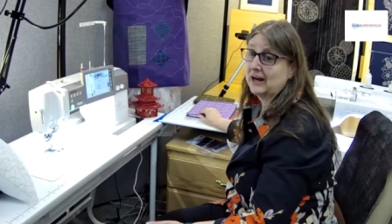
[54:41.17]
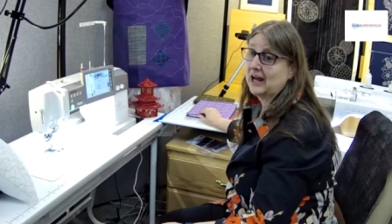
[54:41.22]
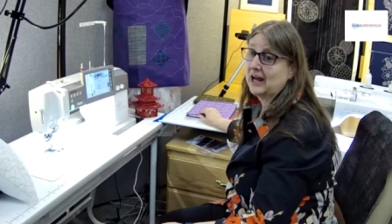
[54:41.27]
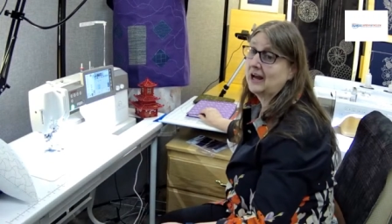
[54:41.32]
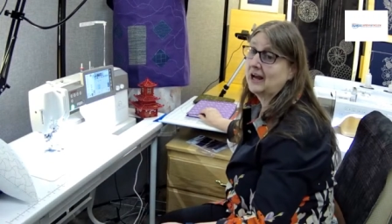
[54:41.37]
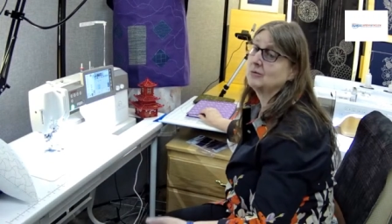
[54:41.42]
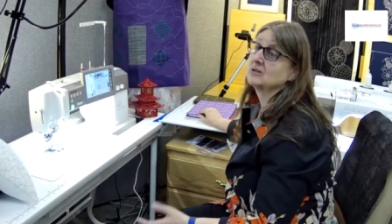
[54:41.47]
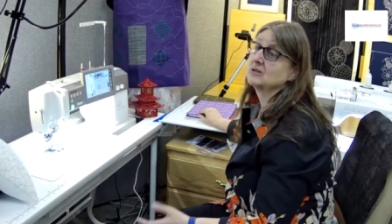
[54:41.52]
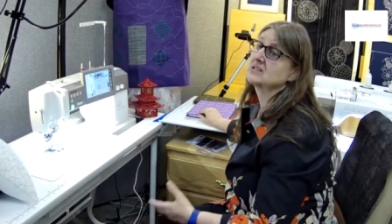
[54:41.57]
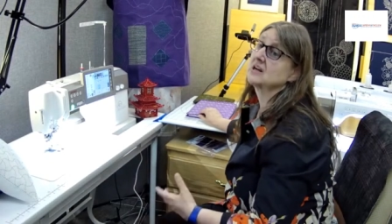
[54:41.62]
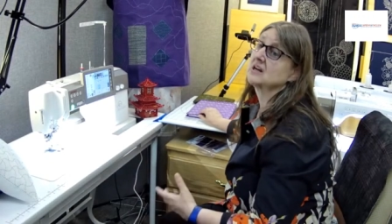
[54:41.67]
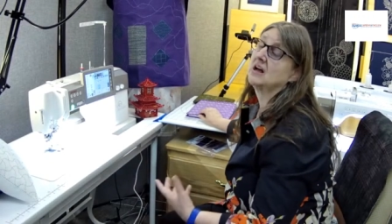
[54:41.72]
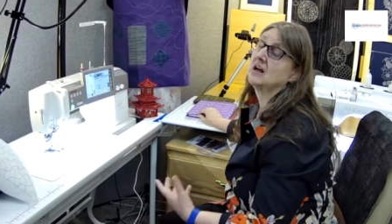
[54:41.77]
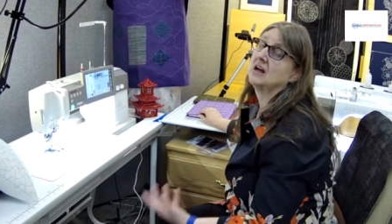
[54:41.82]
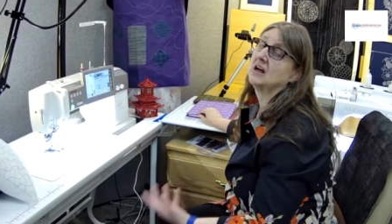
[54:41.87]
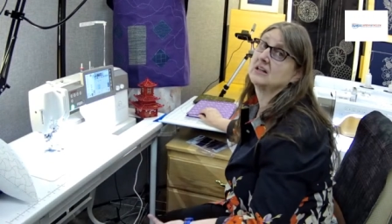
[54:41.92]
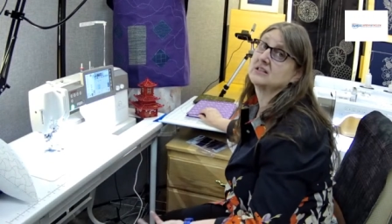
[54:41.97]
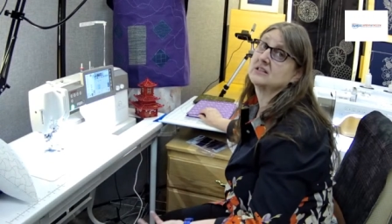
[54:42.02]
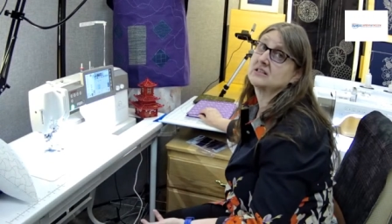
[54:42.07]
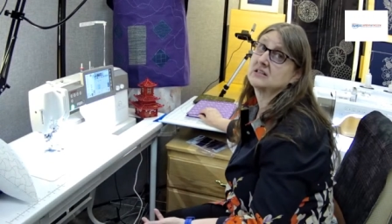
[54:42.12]
I was
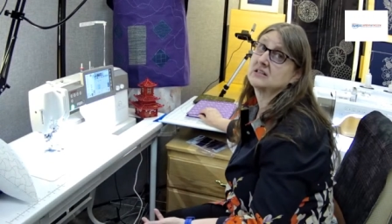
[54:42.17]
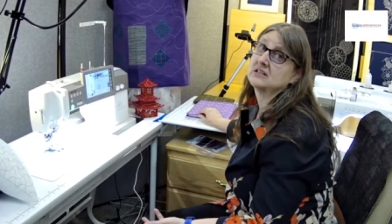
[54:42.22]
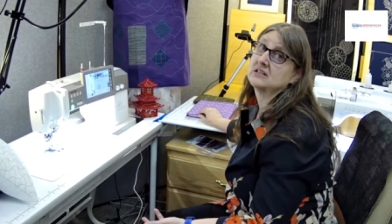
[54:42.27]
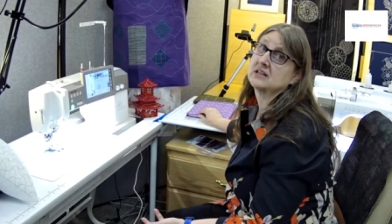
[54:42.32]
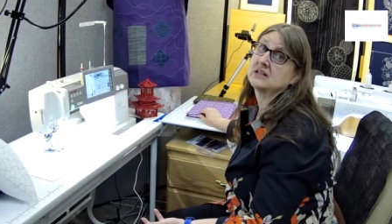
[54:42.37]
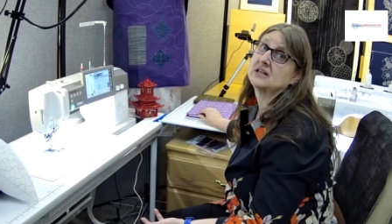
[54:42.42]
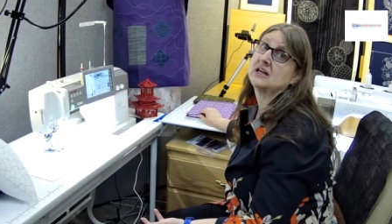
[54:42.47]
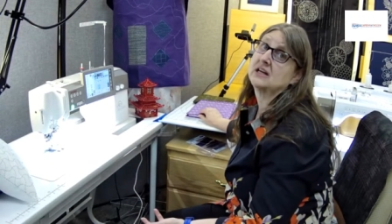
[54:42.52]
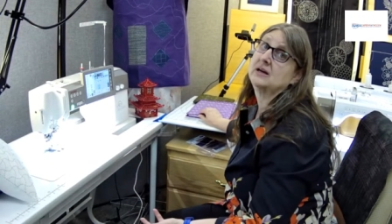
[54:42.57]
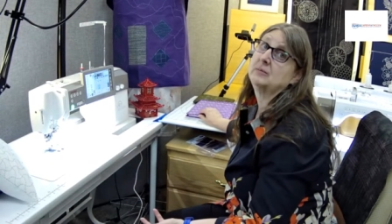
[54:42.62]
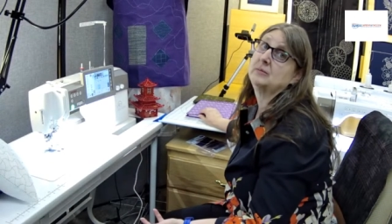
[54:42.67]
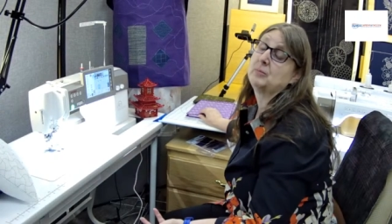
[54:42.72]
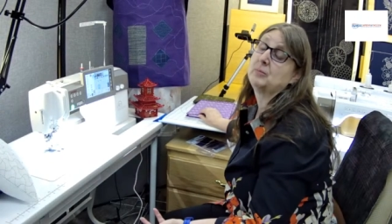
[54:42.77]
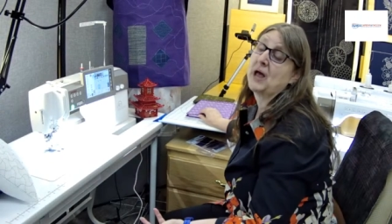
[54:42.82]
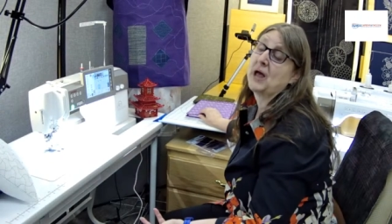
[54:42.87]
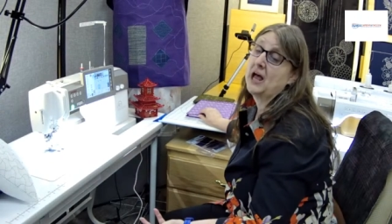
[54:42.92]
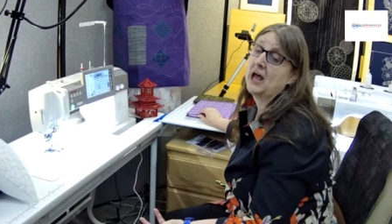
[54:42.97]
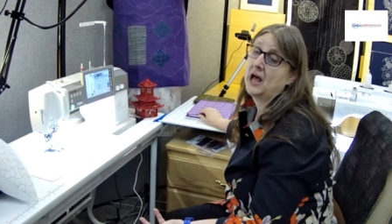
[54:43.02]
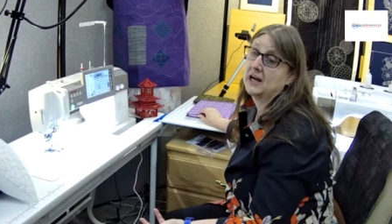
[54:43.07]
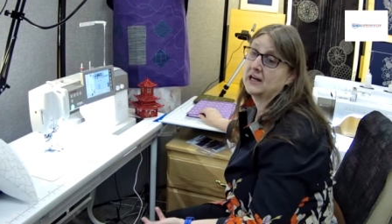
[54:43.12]
constantly
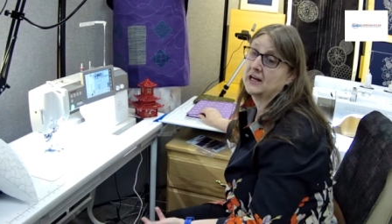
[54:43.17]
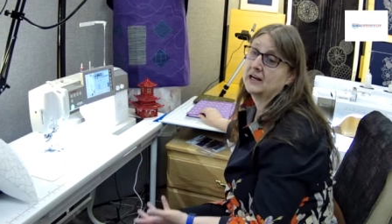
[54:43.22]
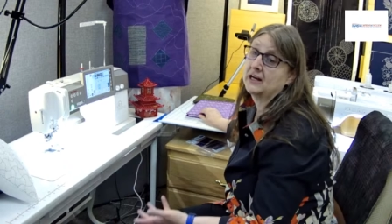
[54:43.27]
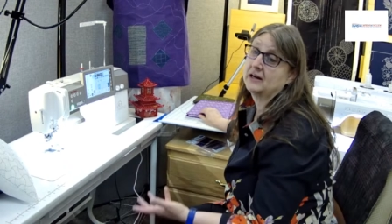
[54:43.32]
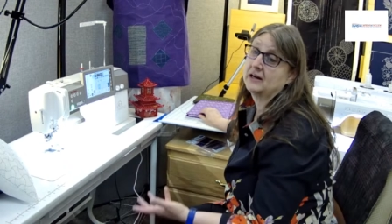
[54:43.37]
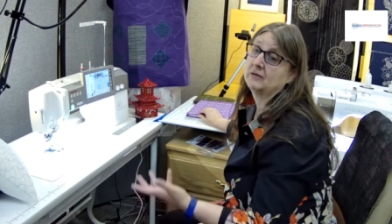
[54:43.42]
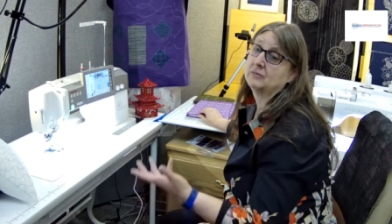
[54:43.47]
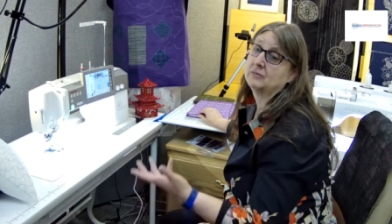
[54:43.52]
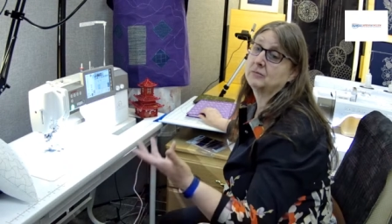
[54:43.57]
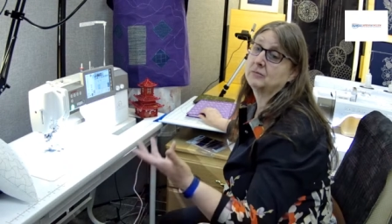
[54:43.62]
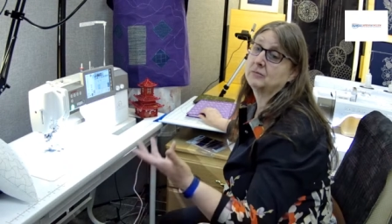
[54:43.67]
adding